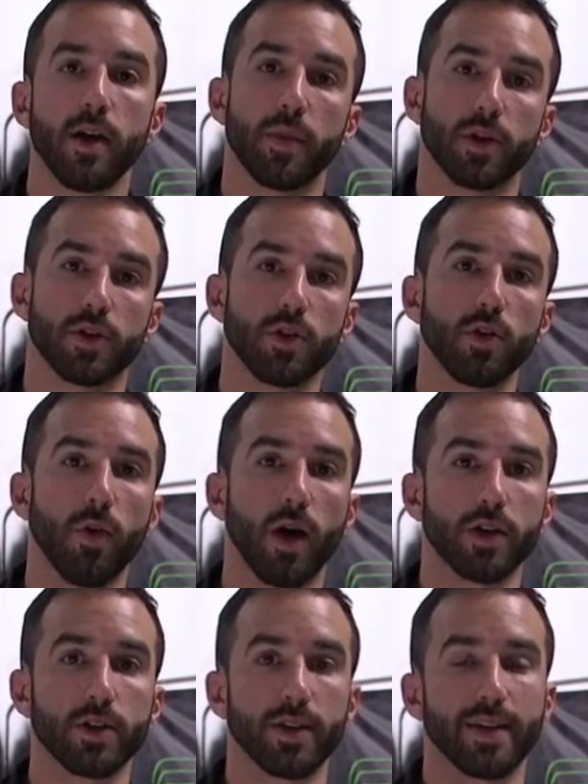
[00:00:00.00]
make sure you
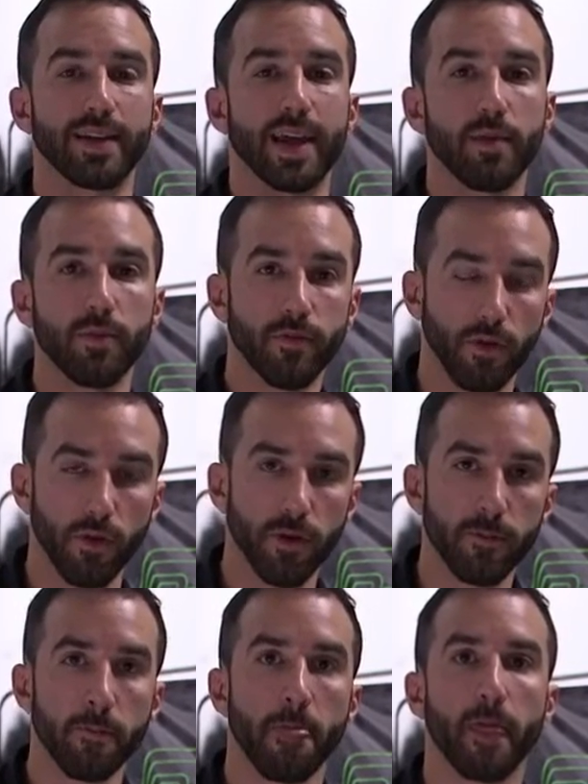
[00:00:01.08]
wash it the day
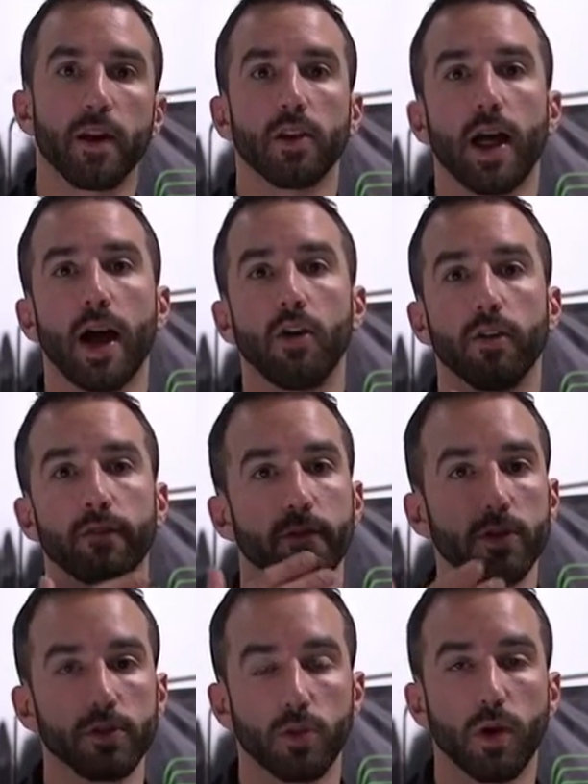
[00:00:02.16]
before and allow a
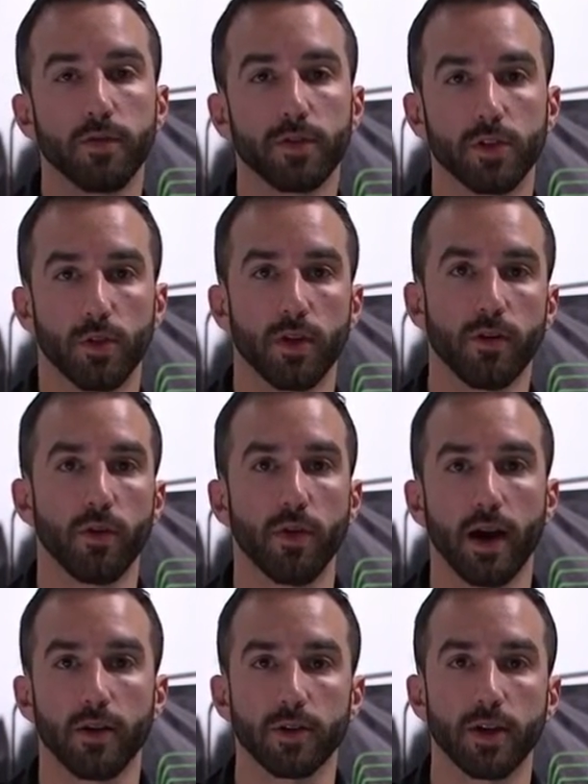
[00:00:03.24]
full 12 to 24
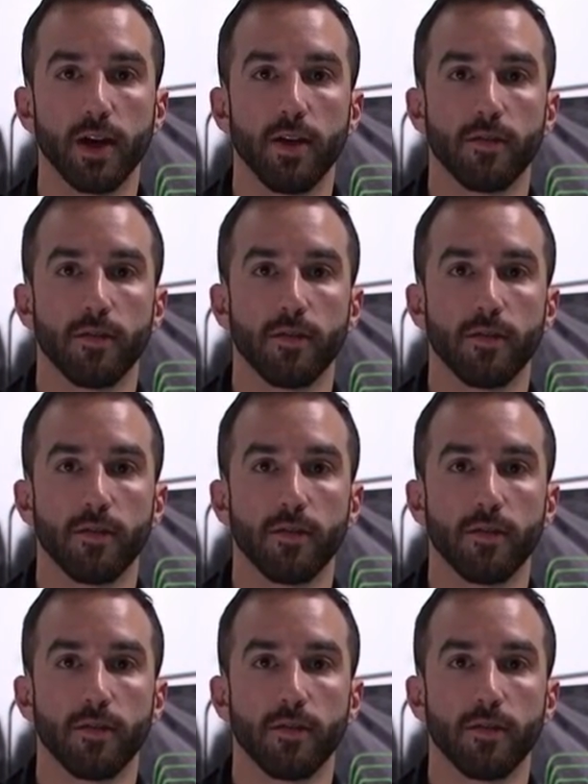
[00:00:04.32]
hours